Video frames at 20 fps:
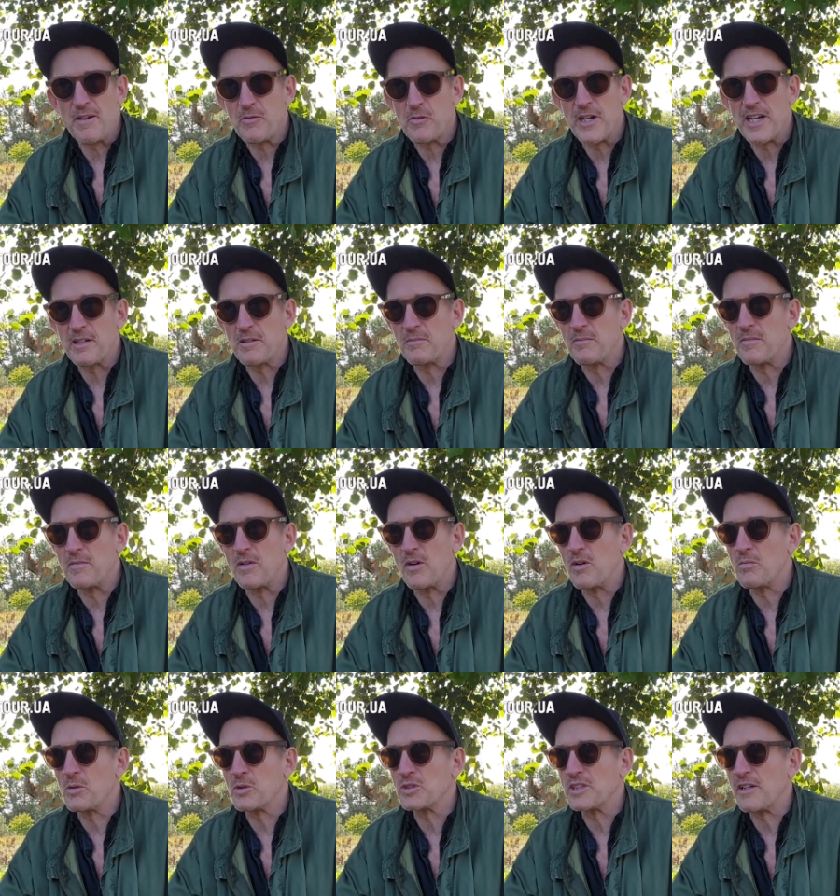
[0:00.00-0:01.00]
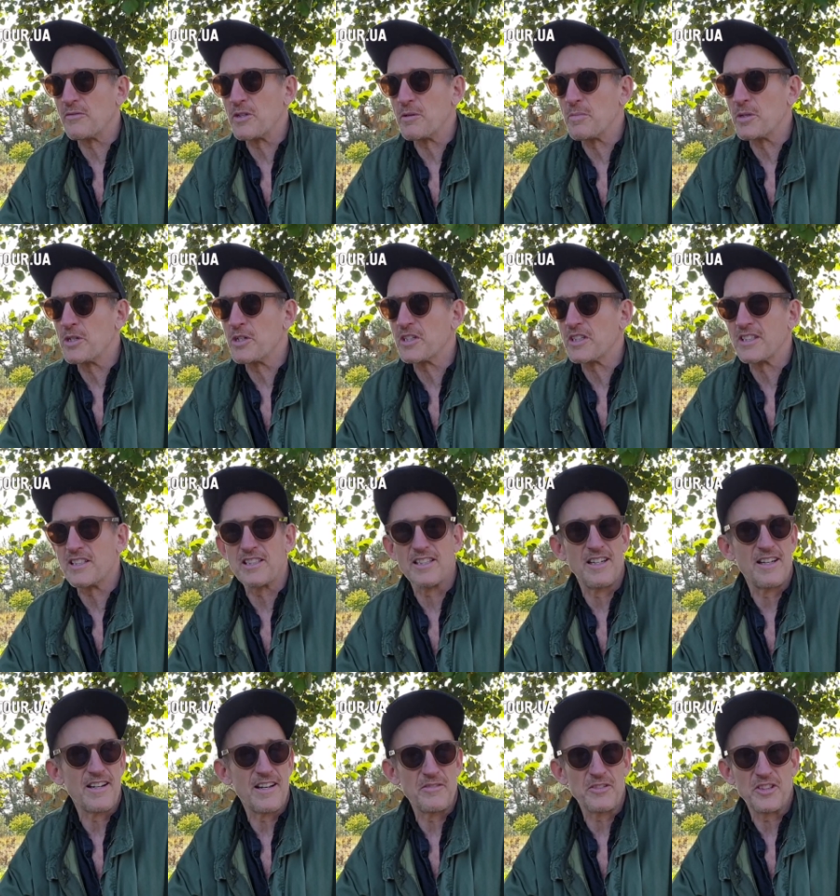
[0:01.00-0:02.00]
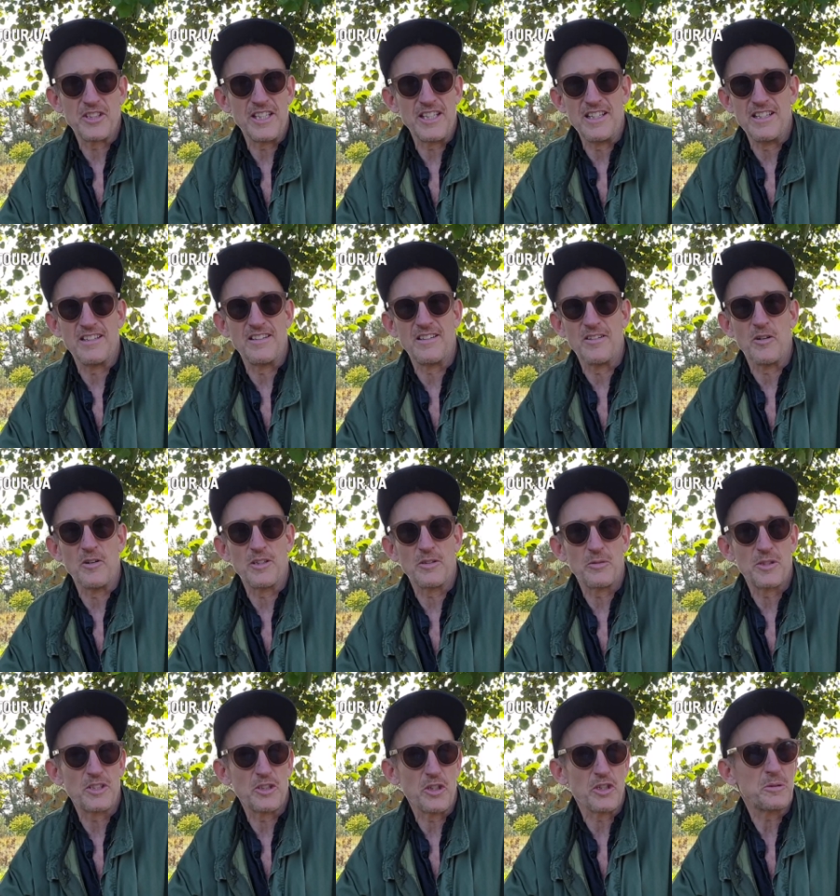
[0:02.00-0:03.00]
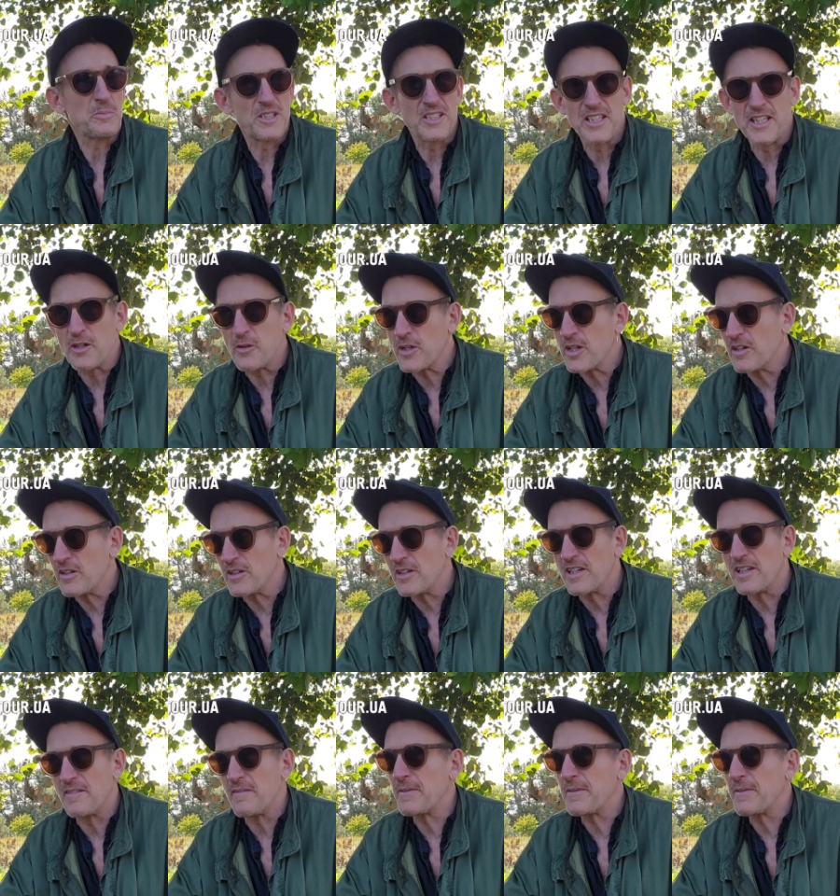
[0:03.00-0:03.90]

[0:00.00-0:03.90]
I've read almost every book, and I've seen all the research material,